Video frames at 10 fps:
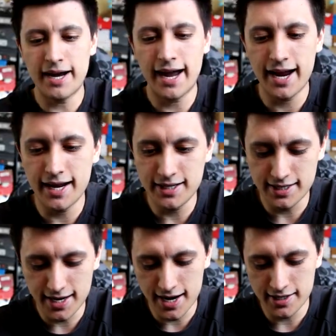my handy
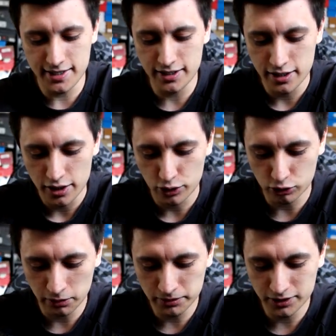dandy
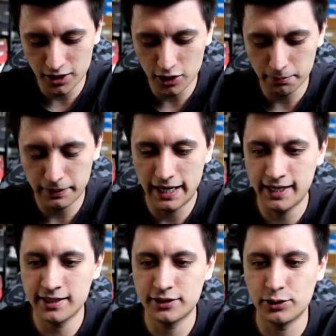Grimmsnarl
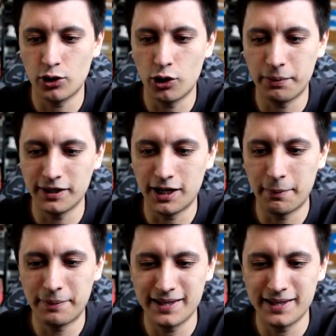pin, to open up